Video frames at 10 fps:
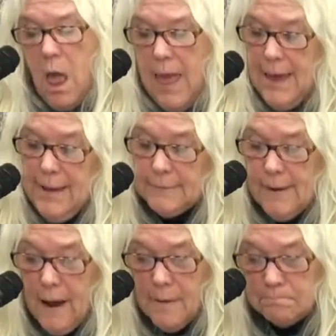
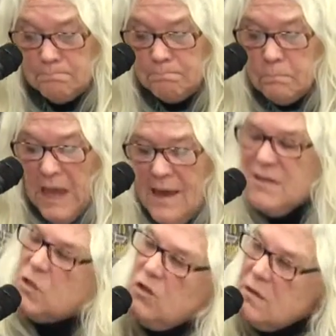And
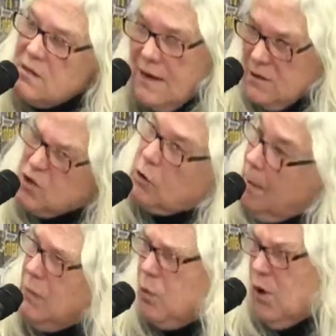as soon as I
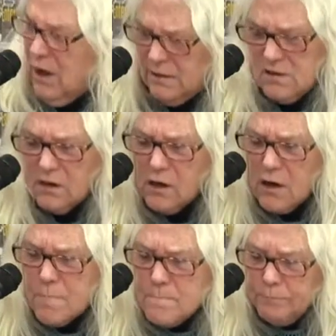described the whirring to
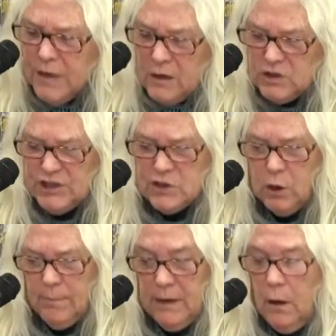her, she
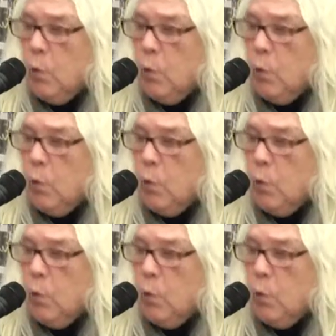told me